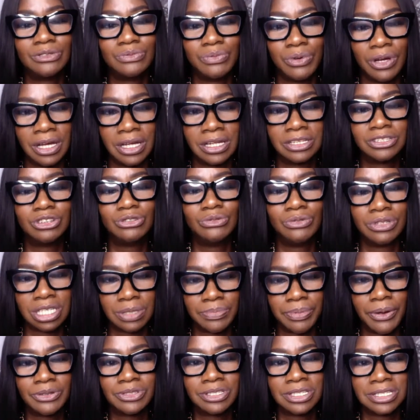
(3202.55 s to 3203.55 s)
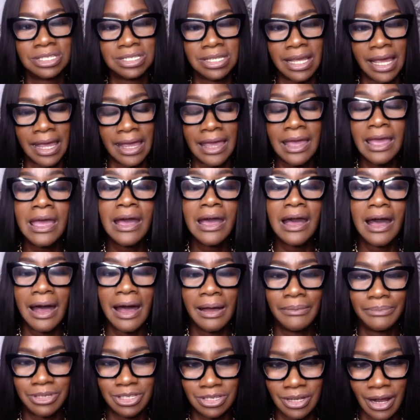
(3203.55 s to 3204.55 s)
was you were supposed to say,
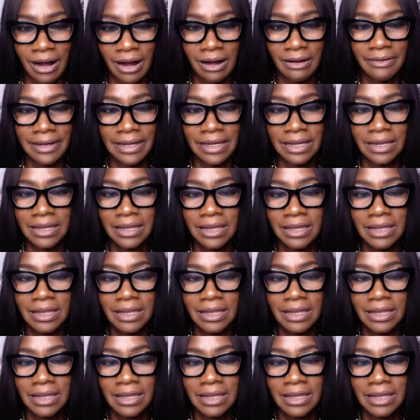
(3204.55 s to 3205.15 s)
I'm sorry.